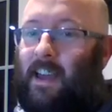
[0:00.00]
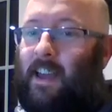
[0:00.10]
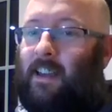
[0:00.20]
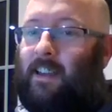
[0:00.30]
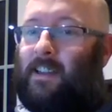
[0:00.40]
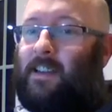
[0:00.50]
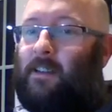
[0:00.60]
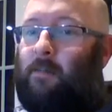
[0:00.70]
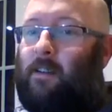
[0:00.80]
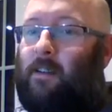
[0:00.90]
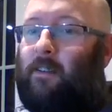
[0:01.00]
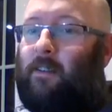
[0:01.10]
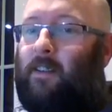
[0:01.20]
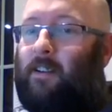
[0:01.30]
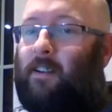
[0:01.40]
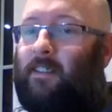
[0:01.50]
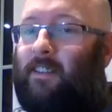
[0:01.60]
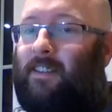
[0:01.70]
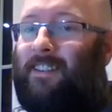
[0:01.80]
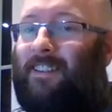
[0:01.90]
Hey, King's Head and Bell know that
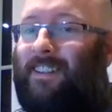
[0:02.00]
one.